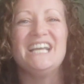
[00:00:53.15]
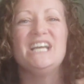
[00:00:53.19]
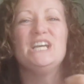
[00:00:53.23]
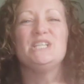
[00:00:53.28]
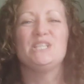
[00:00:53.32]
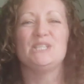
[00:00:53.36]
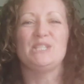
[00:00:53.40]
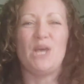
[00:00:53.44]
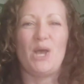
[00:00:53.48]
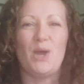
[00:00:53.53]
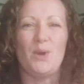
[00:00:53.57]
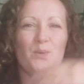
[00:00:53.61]

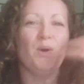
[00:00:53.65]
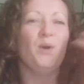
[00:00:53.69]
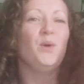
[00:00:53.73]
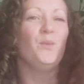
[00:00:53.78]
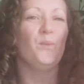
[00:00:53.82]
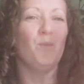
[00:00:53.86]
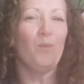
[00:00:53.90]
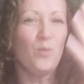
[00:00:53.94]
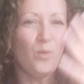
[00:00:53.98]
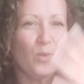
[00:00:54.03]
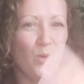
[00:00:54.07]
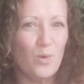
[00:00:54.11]
So
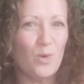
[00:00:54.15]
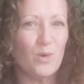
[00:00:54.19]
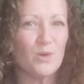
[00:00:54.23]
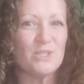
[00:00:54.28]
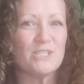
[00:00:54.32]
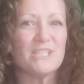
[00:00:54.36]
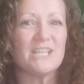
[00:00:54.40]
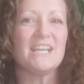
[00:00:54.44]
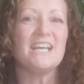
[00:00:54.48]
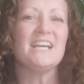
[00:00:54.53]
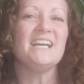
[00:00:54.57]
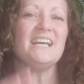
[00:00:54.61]

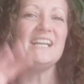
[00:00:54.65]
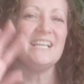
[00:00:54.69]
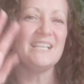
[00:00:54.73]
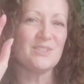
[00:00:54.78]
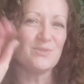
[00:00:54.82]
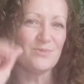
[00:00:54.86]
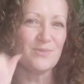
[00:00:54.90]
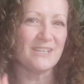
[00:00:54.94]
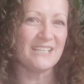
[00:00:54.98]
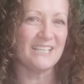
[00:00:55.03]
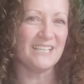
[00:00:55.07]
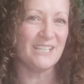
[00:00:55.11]
water
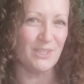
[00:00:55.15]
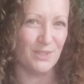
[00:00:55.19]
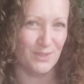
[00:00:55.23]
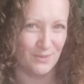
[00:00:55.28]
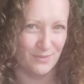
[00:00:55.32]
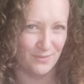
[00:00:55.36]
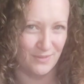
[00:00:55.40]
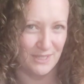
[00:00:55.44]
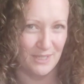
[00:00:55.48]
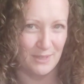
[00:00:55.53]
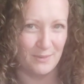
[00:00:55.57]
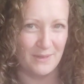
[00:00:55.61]
is really good
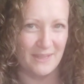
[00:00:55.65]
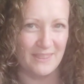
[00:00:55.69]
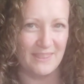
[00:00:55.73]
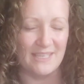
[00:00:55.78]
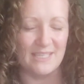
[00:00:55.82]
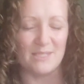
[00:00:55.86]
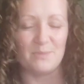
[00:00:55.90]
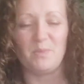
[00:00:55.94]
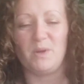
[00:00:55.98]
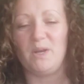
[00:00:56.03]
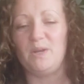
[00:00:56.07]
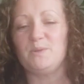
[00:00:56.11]
for you in
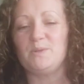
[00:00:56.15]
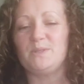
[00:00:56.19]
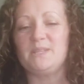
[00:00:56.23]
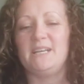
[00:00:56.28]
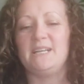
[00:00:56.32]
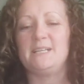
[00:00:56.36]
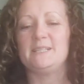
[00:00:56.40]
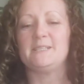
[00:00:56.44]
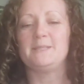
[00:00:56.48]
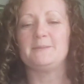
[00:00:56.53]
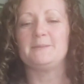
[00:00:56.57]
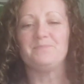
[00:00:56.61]
this
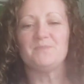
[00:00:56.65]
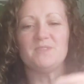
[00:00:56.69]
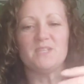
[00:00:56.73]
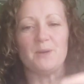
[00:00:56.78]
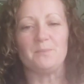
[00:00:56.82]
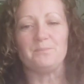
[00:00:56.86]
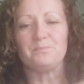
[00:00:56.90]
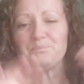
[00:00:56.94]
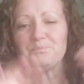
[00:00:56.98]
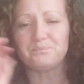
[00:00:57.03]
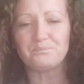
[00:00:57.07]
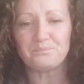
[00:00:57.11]
process. So
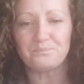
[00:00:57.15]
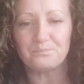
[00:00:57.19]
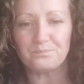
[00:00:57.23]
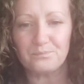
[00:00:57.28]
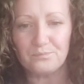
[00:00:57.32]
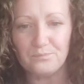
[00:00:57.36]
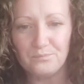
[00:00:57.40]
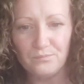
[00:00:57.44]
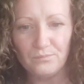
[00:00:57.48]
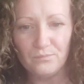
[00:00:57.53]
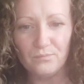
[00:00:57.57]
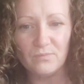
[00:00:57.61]

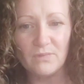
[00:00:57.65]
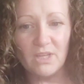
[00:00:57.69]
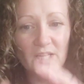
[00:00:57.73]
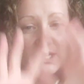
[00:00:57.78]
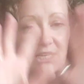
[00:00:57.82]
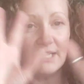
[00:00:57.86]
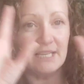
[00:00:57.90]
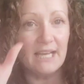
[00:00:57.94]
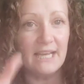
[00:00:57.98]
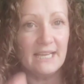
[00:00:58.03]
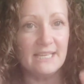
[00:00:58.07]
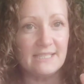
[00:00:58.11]

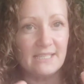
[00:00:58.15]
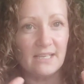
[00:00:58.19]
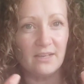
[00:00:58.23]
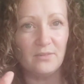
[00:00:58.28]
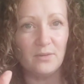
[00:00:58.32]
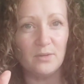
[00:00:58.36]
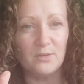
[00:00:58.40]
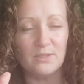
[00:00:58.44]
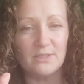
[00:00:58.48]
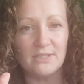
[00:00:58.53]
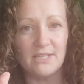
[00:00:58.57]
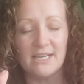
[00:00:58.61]
get yourself
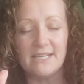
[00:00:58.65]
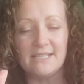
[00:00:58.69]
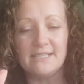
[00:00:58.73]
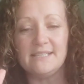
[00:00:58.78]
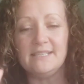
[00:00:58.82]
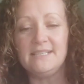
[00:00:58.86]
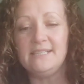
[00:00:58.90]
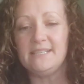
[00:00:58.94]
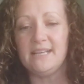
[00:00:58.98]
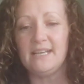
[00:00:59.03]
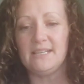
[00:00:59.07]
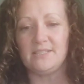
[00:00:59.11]
all
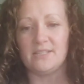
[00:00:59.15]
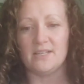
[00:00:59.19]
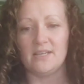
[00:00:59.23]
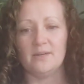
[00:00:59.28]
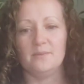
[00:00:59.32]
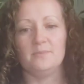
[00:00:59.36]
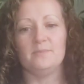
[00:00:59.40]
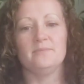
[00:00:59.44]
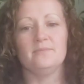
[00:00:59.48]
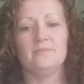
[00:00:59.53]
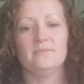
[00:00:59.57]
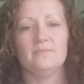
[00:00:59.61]
nicely set up,